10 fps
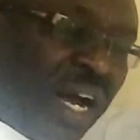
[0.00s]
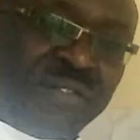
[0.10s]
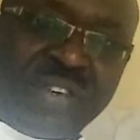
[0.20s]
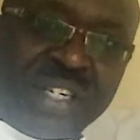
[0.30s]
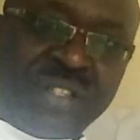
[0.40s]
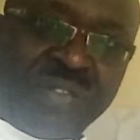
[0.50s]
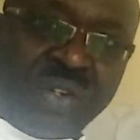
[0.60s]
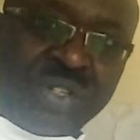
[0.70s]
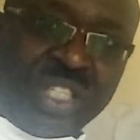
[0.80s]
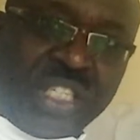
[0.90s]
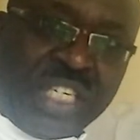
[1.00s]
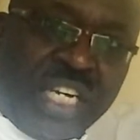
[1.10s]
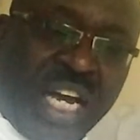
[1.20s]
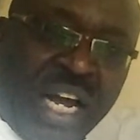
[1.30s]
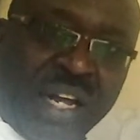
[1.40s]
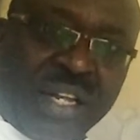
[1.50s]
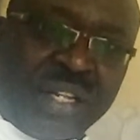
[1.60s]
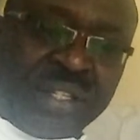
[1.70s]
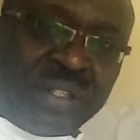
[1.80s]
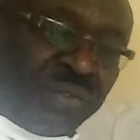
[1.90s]
average velocity here
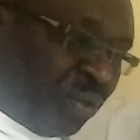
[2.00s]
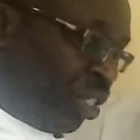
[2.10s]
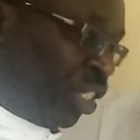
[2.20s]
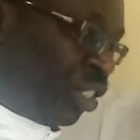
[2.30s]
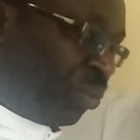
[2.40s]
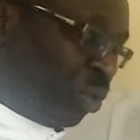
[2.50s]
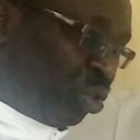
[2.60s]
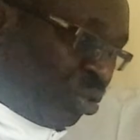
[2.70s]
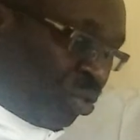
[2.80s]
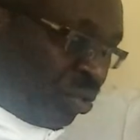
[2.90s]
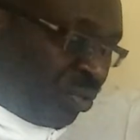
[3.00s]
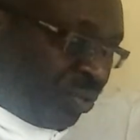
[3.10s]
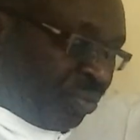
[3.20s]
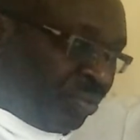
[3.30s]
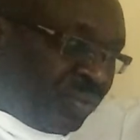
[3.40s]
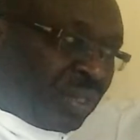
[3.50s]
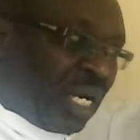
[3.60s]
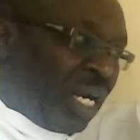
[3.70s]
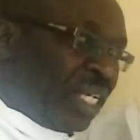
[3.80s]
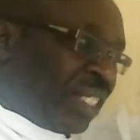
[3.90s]
for this motion,
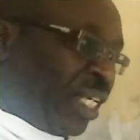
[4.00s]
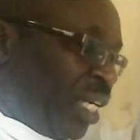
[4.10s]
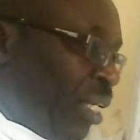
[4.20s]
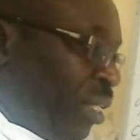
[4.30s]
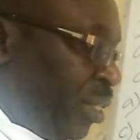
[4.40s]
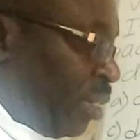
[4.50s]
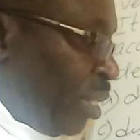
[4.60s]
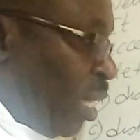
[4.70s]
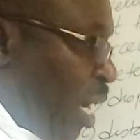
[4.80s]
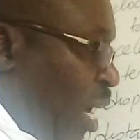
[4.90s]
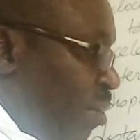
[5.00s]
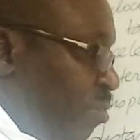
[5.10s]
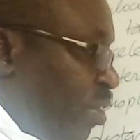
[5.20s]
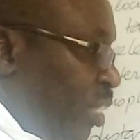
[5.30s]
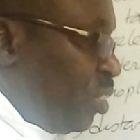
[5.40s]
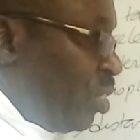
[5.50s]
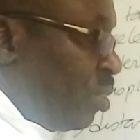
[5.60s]
I'll say average